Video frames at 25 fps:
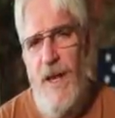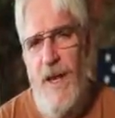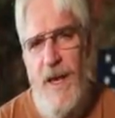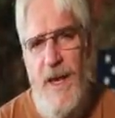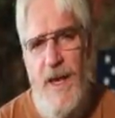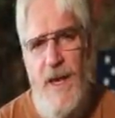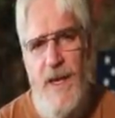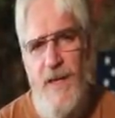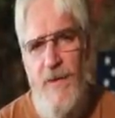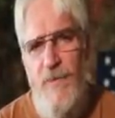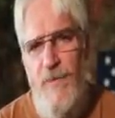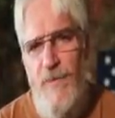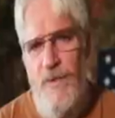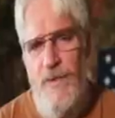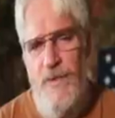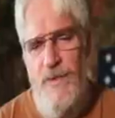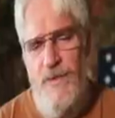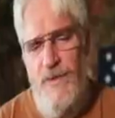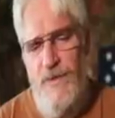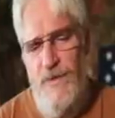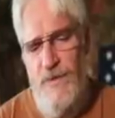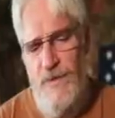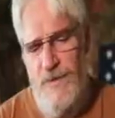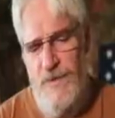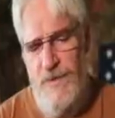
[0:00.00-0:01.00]
Anyone
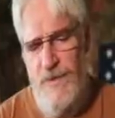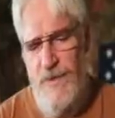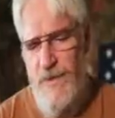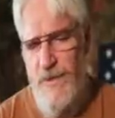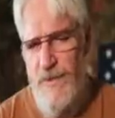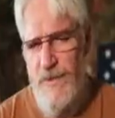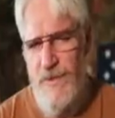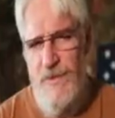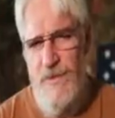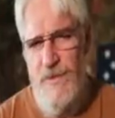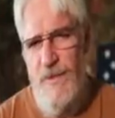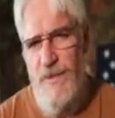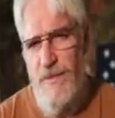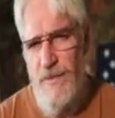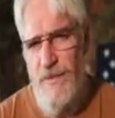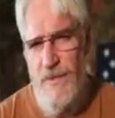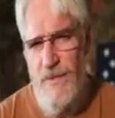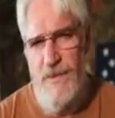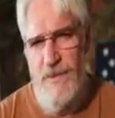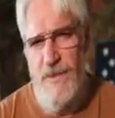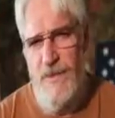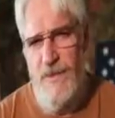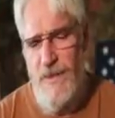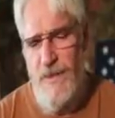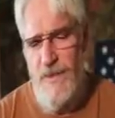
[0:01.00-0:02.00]
who's seriously
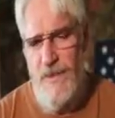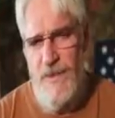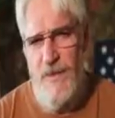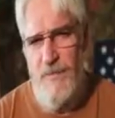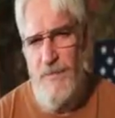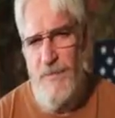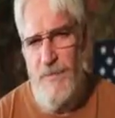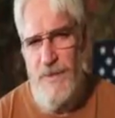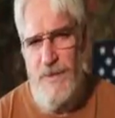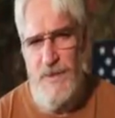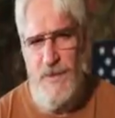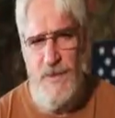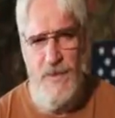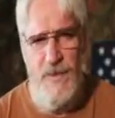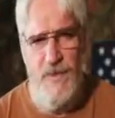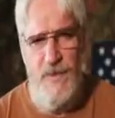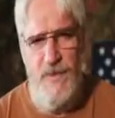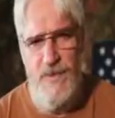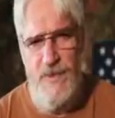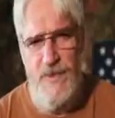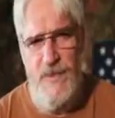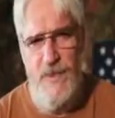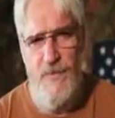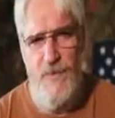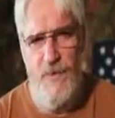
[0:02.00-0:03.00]
looked at the numbers, and there are
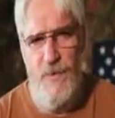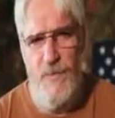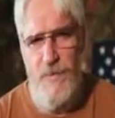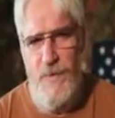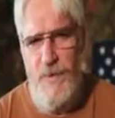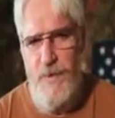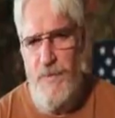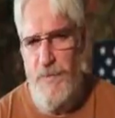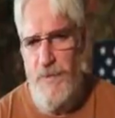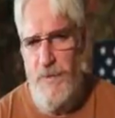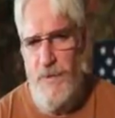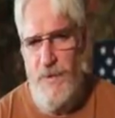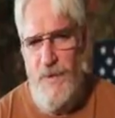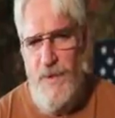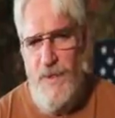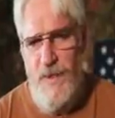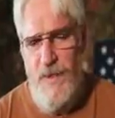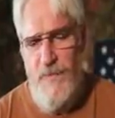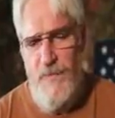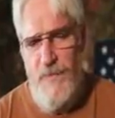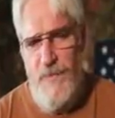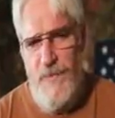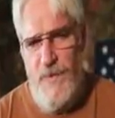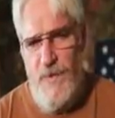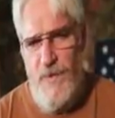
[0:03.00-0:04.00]
several people
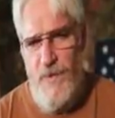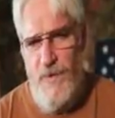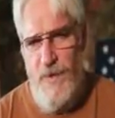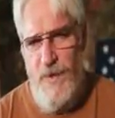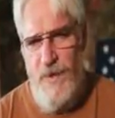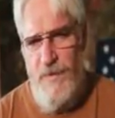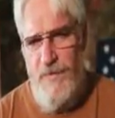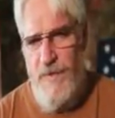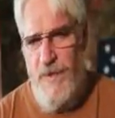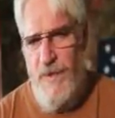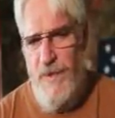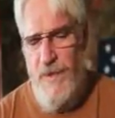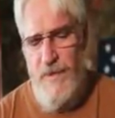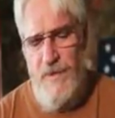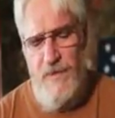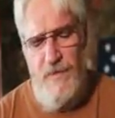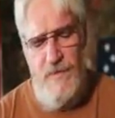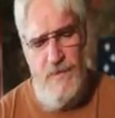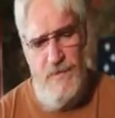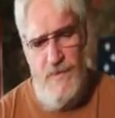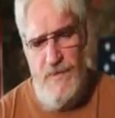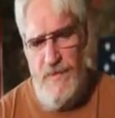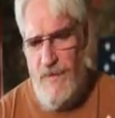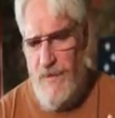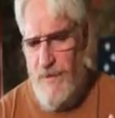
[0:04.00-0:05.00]
who have
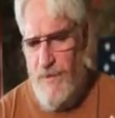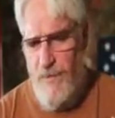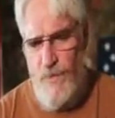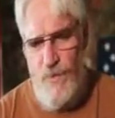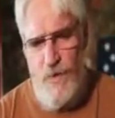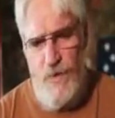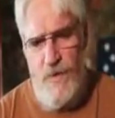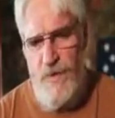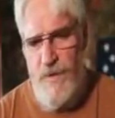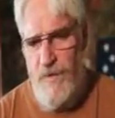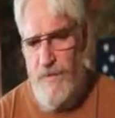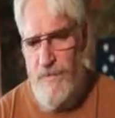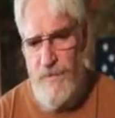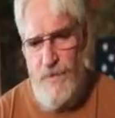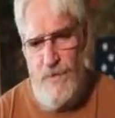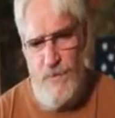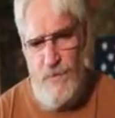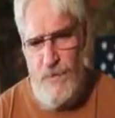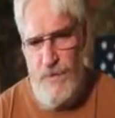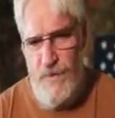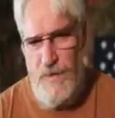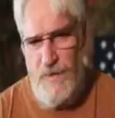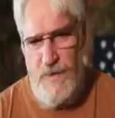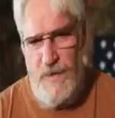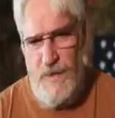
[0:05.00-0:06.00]
done wonderful
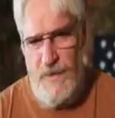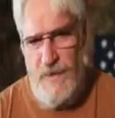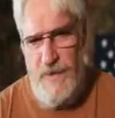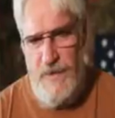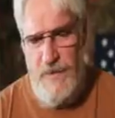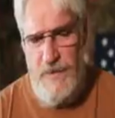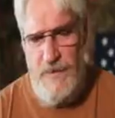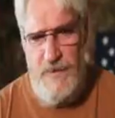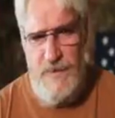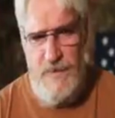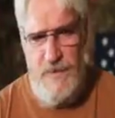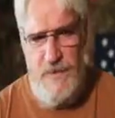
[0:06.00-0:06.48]
work on this.